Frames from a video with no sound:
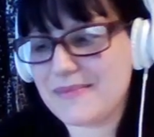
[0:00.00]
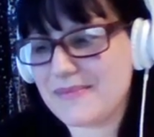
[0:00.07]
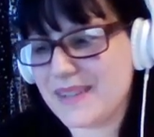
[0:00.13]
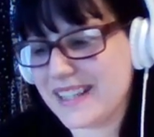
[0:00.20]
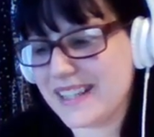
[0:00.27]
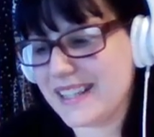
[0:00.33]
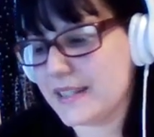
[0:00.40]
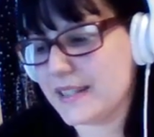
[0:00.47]
I
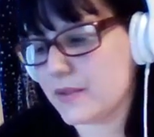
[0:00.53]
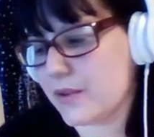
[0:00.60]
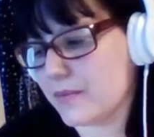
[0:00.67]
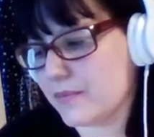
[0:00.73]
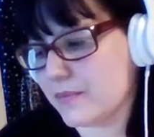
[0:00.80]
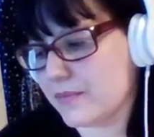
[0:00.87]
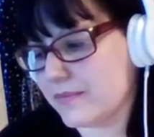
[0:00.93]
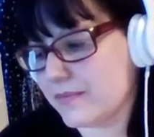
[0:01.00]
think it's why
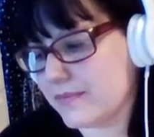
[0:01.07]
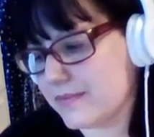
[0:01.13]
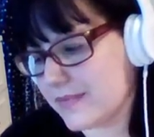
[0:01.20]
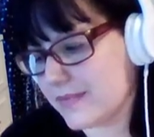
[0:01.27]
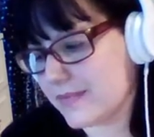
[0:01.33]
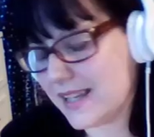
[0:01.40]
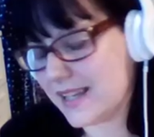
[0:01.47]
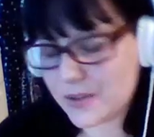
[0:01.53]
I'm
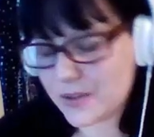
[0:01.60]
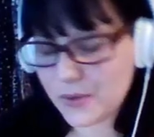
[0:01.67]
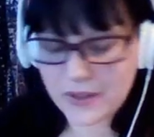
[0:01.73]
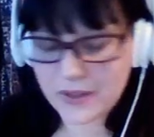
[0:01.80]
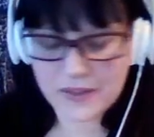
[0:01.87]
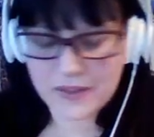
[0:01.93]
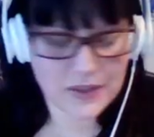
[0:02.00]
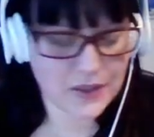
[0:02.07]
either
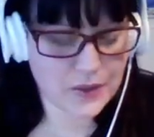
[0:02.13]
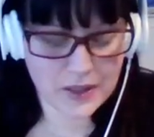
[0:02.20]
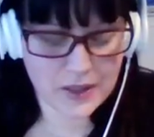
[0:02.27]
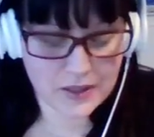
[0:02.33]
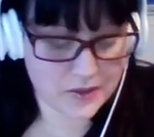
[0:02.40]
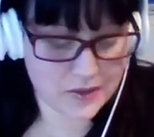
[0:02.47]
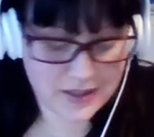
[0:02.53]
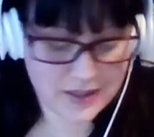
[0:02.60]
talking too
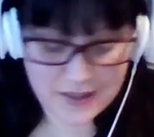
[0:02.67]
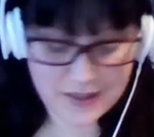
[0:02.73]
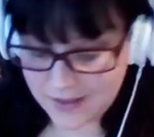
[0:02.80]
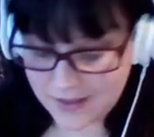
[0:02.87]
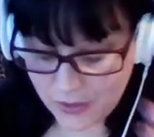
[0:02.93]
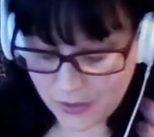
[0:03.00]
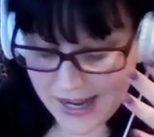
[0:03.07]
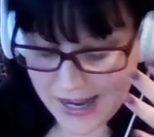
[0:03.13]
quick or just
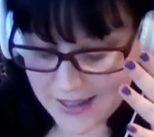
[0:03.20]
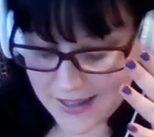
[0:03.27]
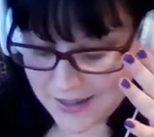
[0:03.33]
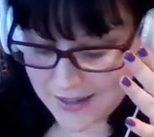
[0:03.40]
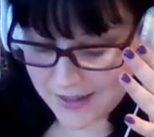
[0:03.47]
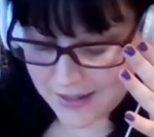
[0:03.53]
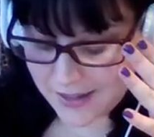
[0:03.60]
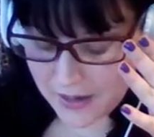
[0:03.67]
on edge,
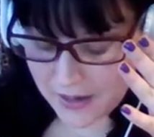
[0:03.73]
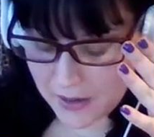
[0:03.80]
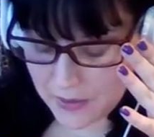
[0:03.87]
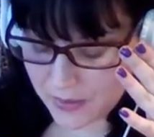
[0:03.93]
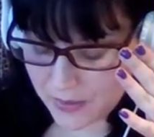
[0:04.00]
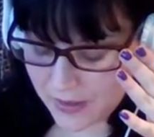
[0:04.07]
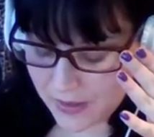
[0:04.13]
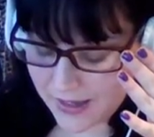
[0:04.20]
I don't know.
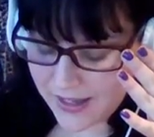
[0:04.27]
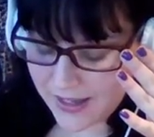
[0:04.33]
But